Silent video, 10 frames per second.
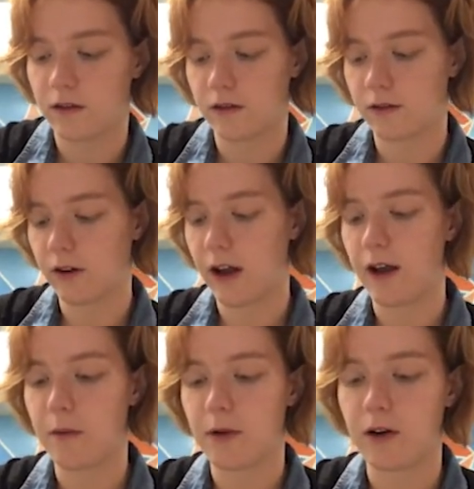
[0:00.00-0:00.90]

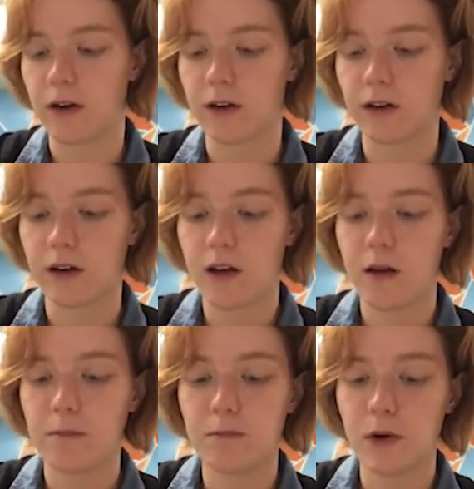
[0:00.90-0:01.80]
grab our
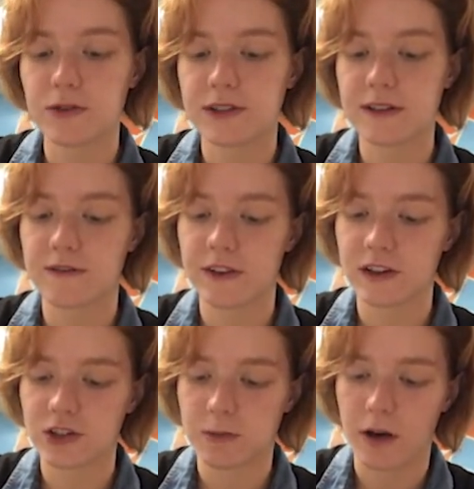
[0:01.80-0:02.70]
mostly
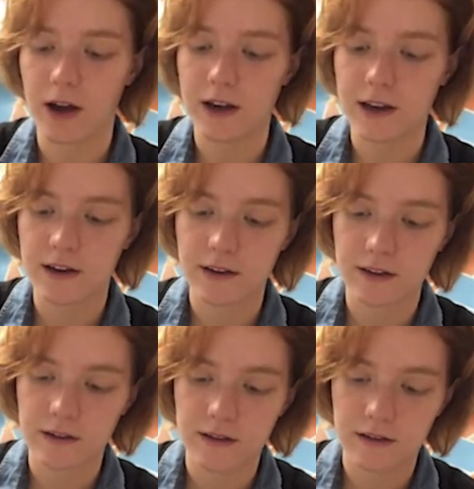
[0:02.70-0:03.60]
finished pot here,
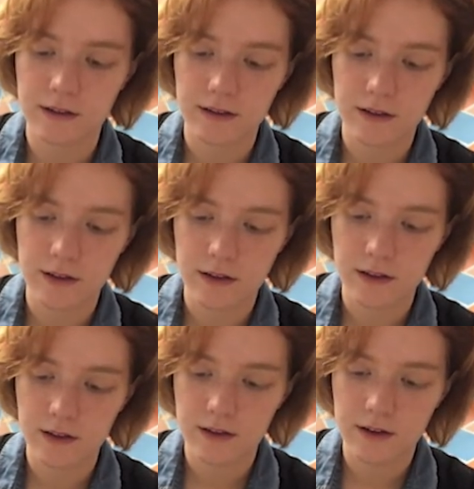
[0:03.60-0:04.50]

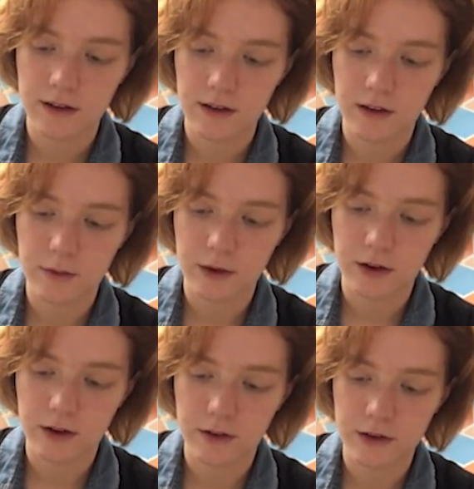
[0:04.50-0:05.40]
and we are
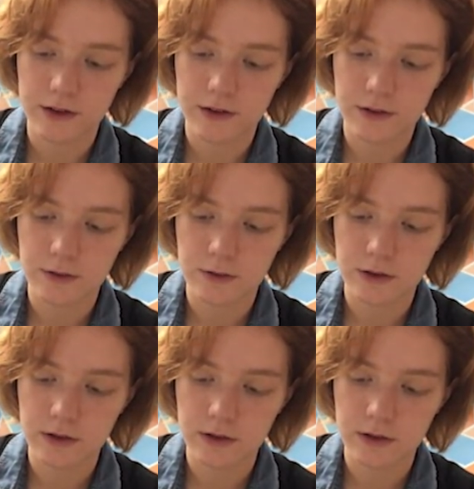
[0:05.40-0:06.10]
going to